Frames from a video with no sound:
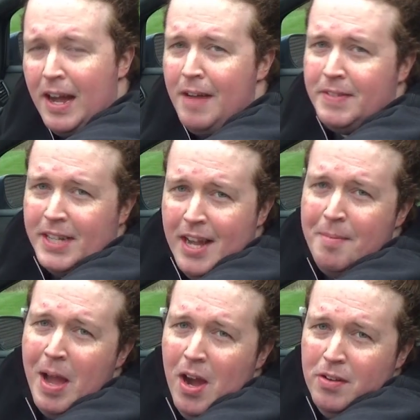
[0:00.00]
have to
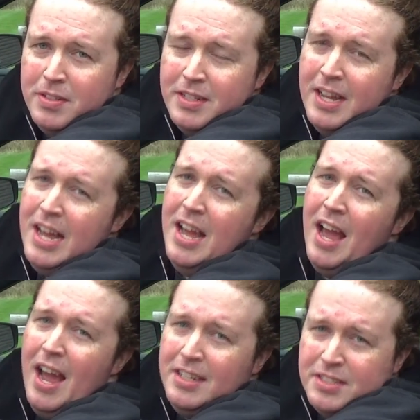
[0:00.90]
come out
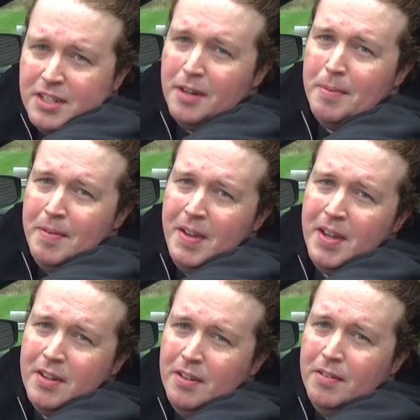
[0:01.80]
and start my
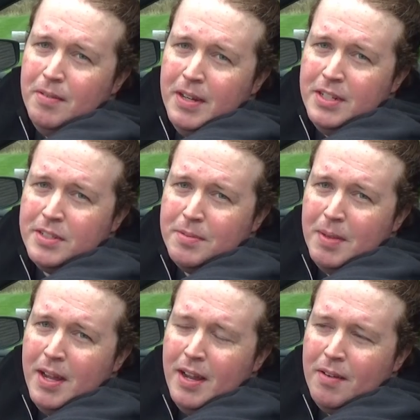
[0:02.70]
vehicle, which I'm
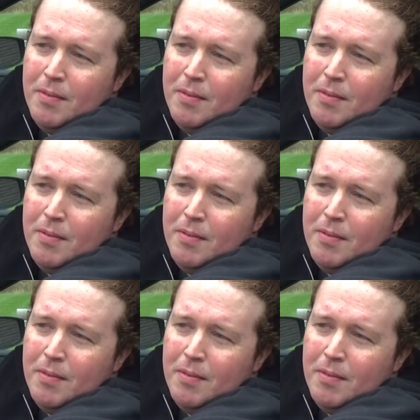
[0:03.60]
like,